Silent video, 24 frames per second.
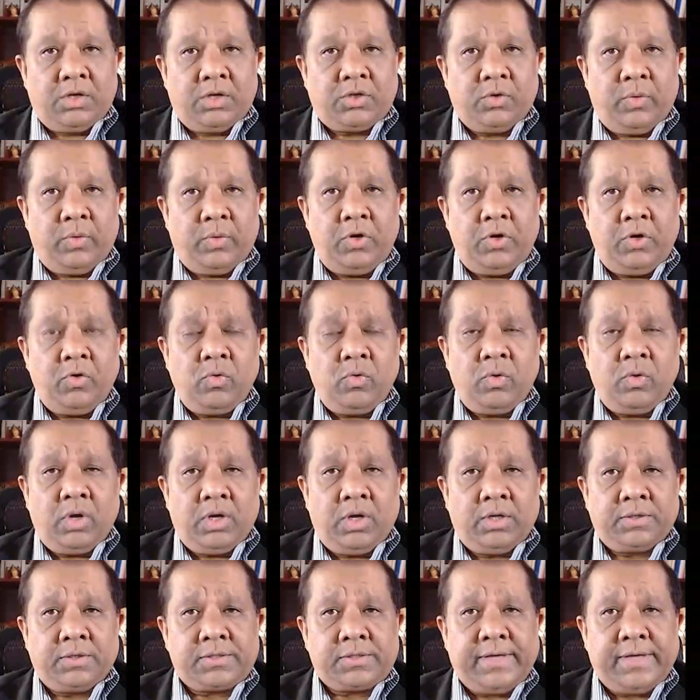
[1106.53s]
So when you
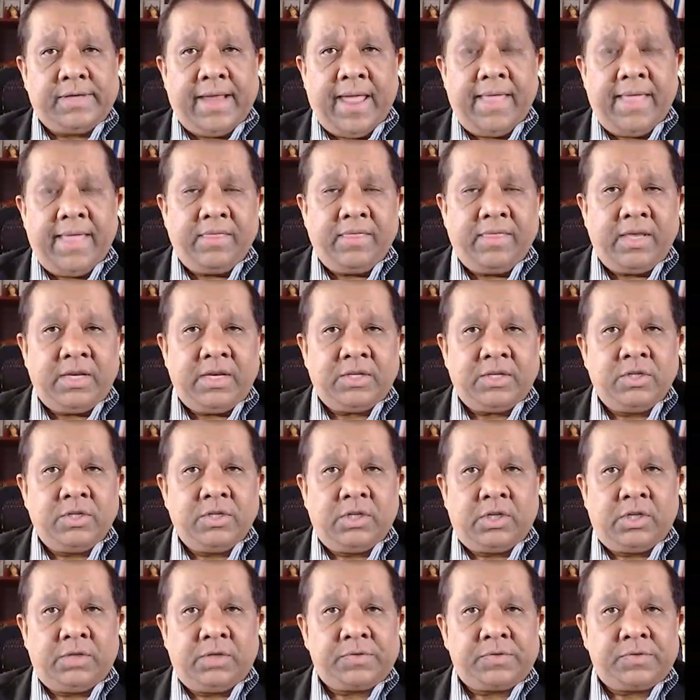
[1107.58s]
scan these
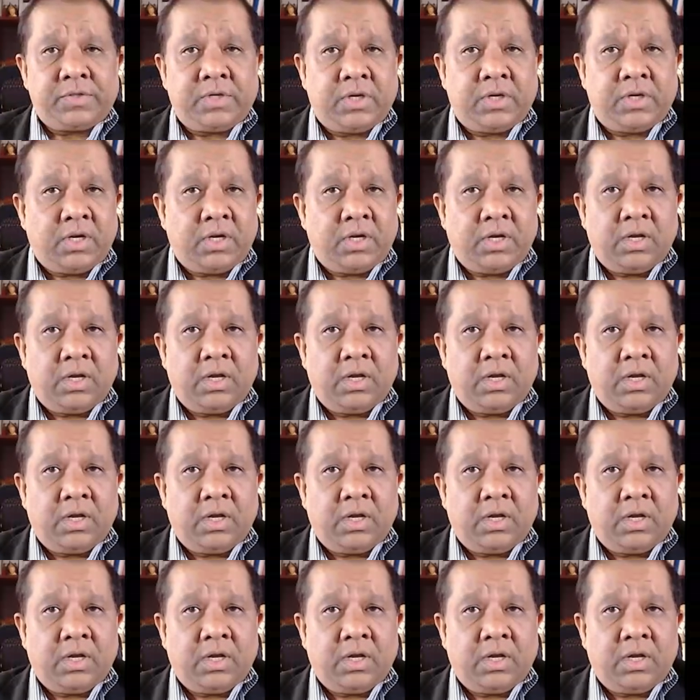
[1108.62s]
nerves